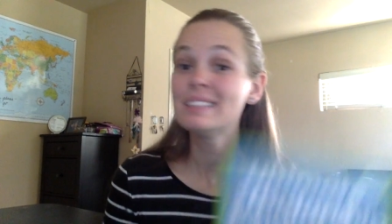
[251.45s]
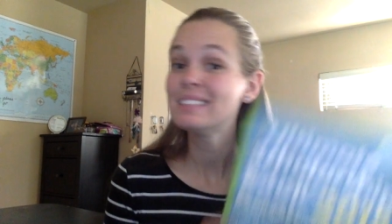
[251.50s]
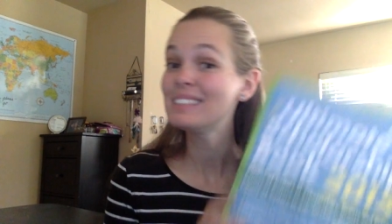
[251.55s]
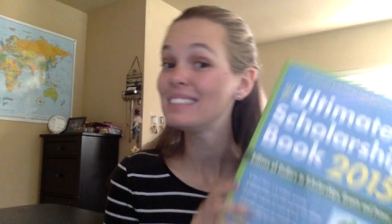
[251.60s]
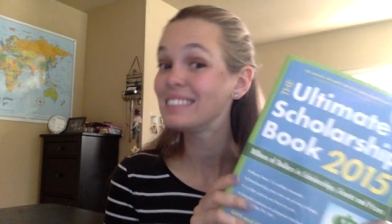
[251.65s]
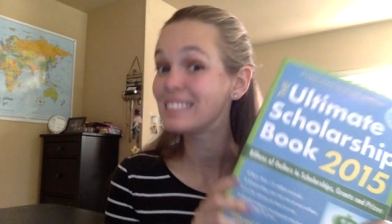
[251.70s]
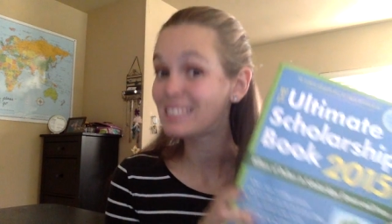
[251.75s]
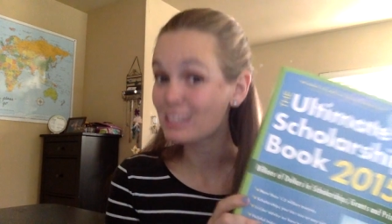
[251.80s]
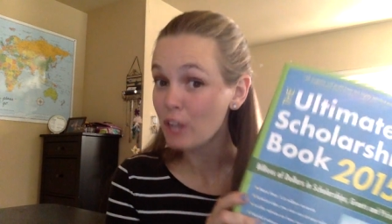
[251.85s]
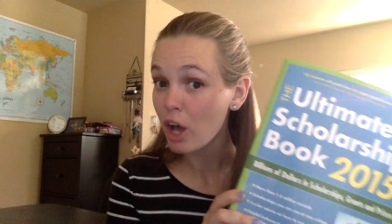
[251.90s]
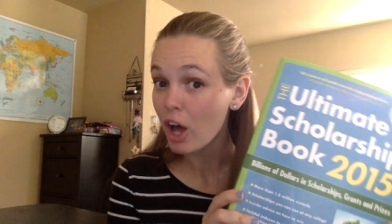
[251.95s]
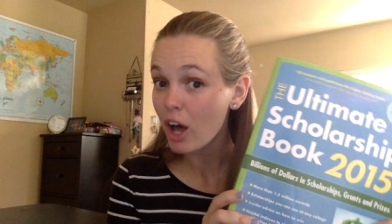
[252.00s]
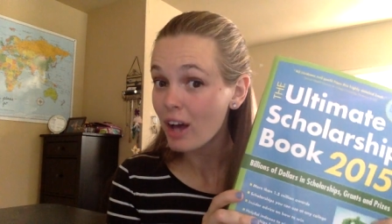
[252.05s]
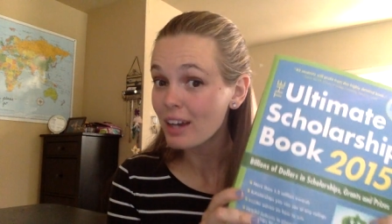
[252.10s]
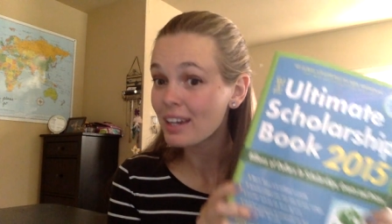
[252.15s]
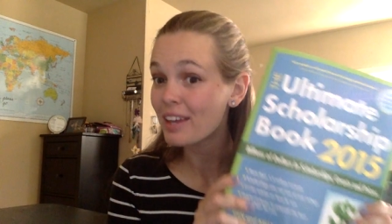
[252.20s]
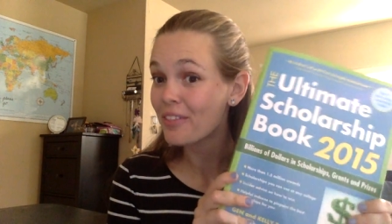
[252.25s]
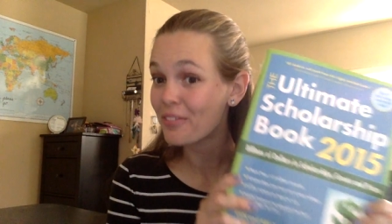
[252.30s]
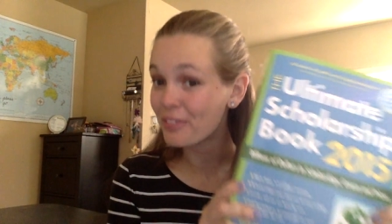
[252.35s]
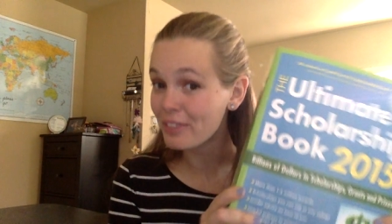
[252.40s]

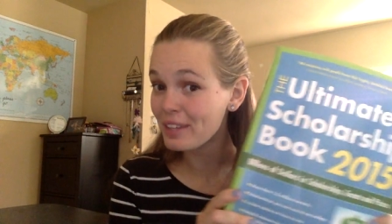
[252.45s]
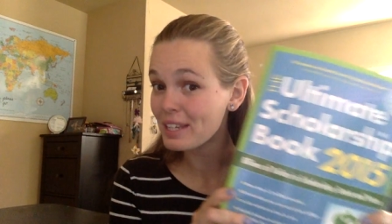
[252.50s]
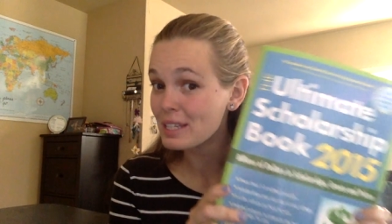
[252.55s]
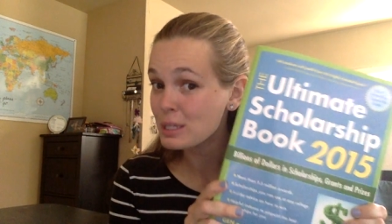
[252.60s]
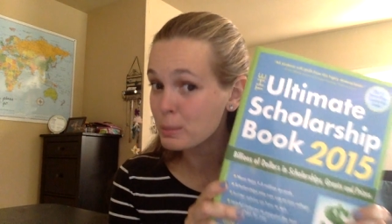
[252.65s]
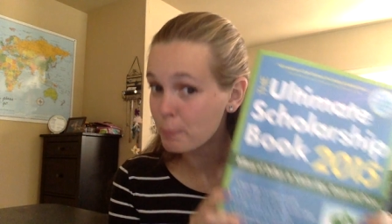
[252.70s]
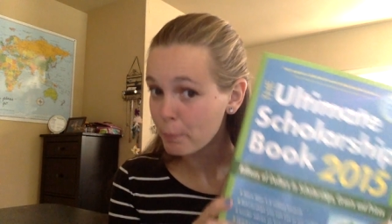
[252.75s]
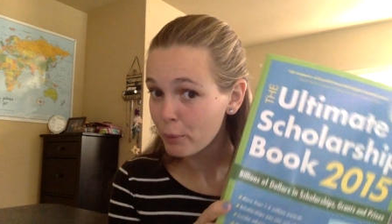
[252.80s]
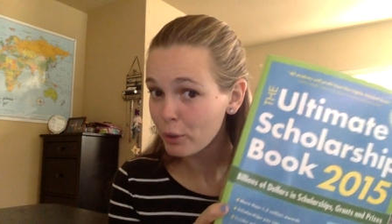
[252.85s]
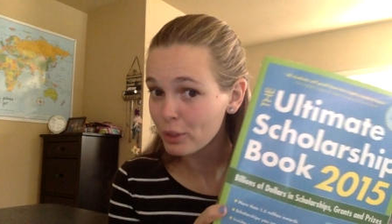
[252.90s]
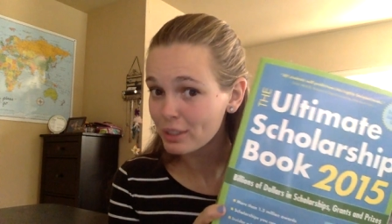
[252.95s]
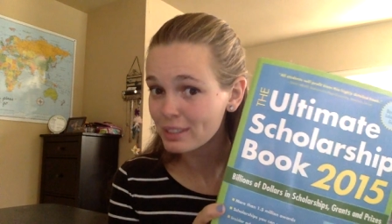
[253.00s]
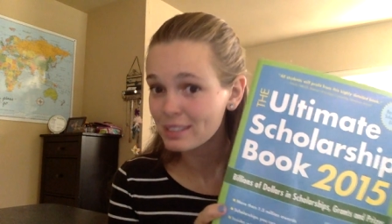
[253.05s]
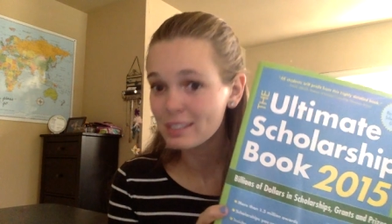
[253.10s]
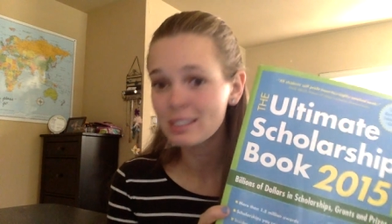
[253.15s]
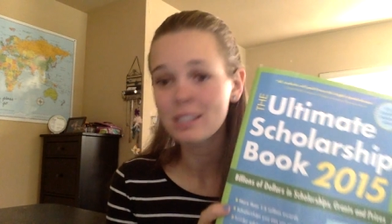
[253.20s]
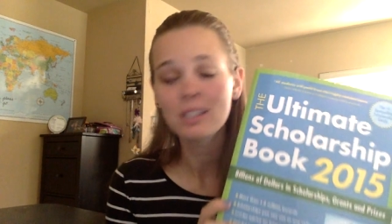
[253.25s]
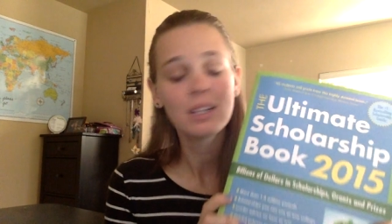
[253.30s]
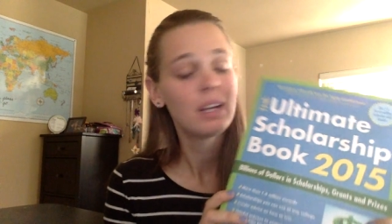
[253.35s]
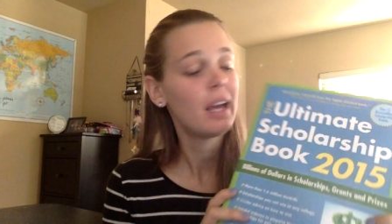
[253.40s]
stock these books.